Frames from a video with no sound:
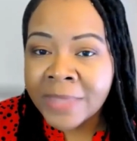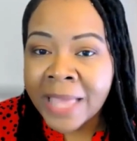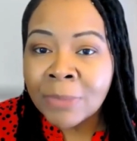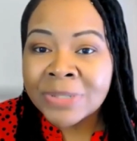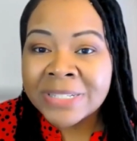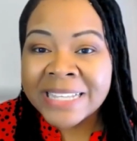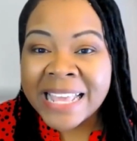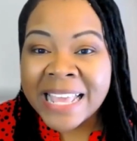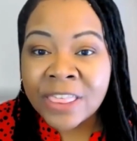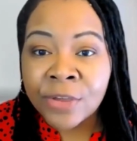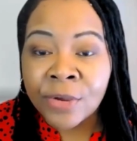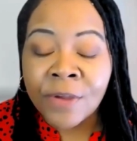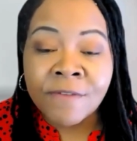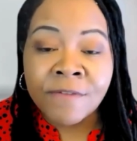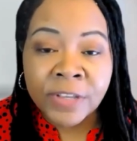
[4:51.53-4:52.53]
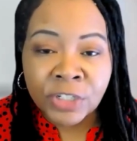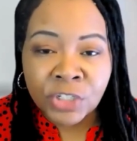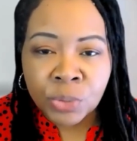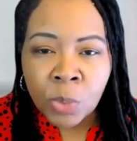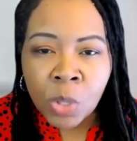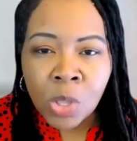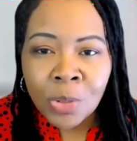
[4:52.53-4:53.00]
was either
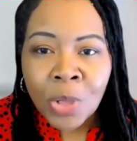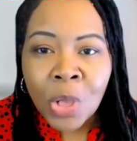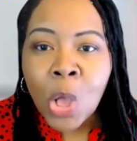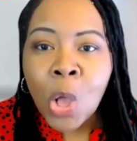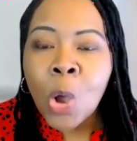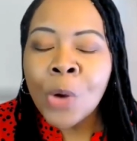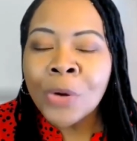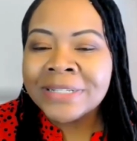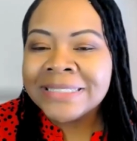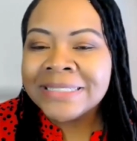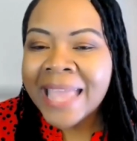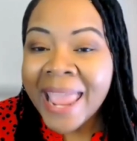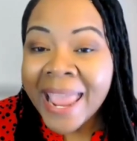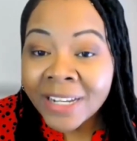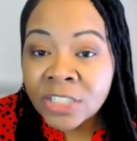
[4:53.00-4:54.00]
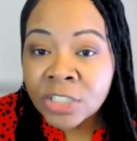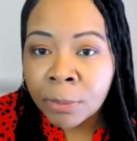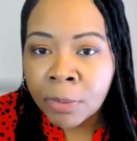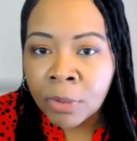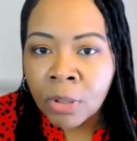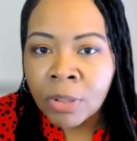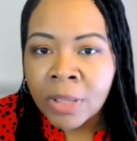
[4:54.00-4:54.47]
visual or
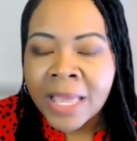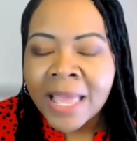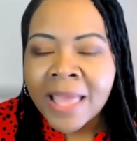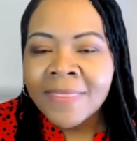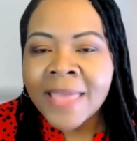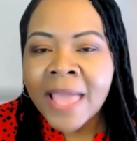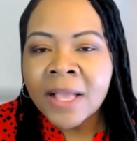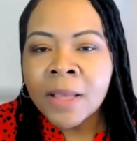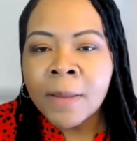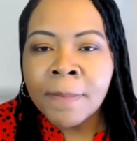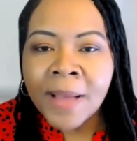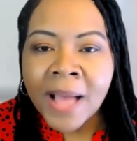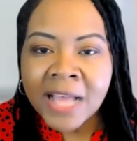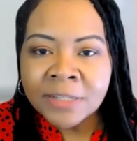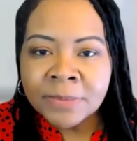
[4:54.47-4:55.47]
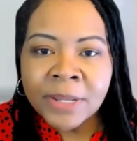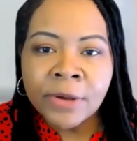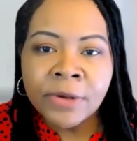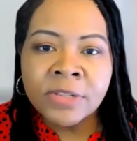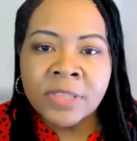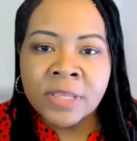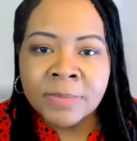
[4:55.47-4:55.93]
tangible that could possibly
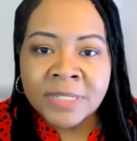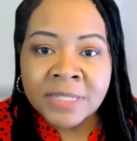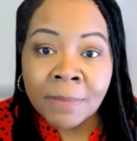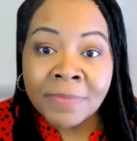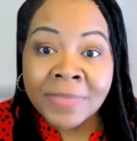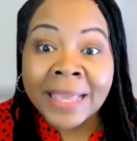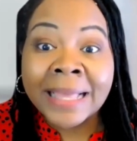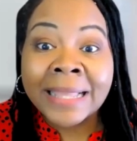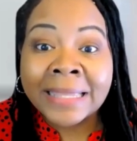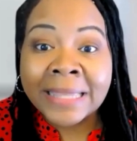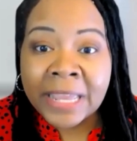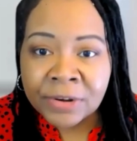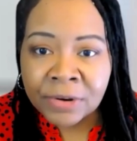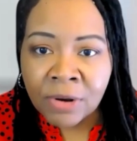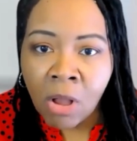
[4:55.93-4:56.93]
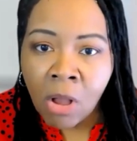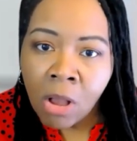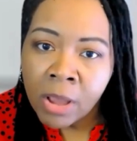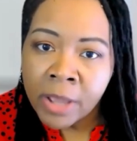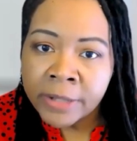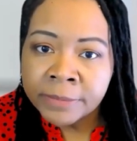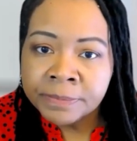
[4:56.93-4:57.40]
earn them something later
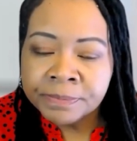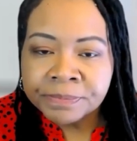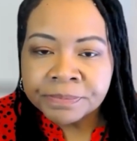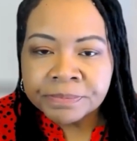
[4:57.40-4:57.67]
on.